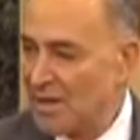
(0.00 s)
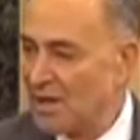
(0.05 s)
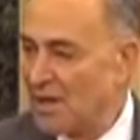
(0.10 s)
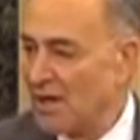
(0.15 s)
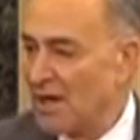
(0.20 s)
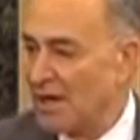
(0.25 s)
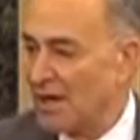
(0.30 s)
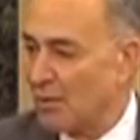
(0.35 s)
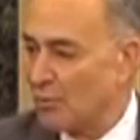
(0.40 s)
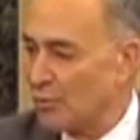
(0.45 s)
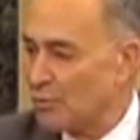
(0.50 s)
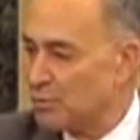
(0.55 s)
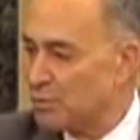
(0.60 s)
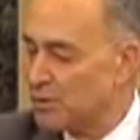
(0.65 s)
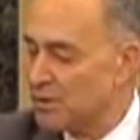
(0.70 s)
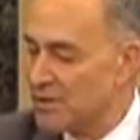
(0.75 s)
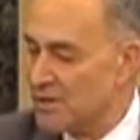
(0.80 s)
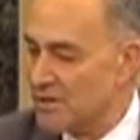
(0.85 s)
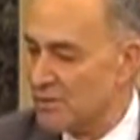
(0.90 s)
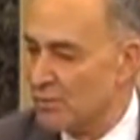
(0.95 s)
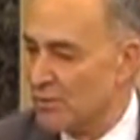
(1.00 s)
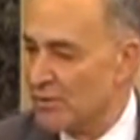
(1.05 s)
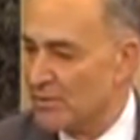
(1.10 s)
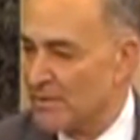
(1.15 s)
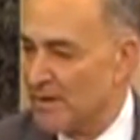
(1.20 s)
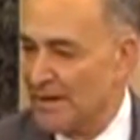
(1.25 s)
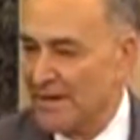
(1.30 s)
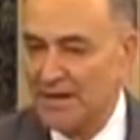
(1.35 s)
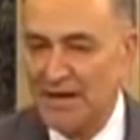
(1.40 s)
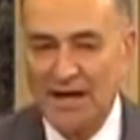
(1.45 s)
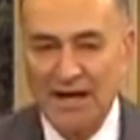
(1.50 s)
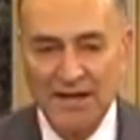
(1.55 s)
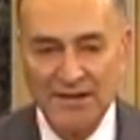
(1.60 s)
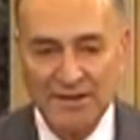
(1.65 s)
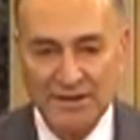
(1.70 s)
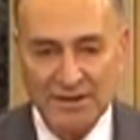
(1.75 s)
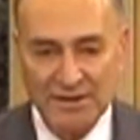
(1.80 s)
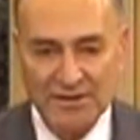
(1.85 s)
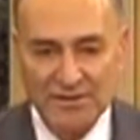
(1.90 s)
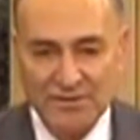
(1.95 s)
And I would plead with my
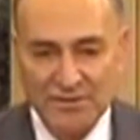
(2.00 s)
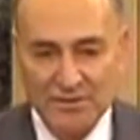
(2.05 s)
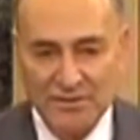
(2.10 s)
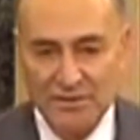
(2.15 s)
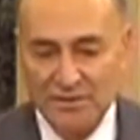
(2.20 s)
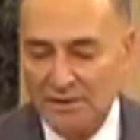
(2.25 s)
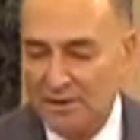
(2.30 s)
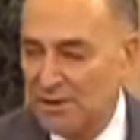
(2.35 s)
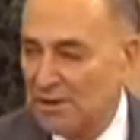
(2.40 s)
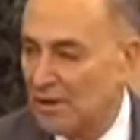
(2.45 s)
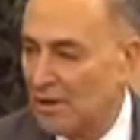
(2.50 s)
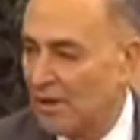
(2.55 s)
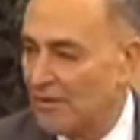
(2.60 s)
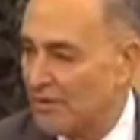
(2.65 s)
colleagues on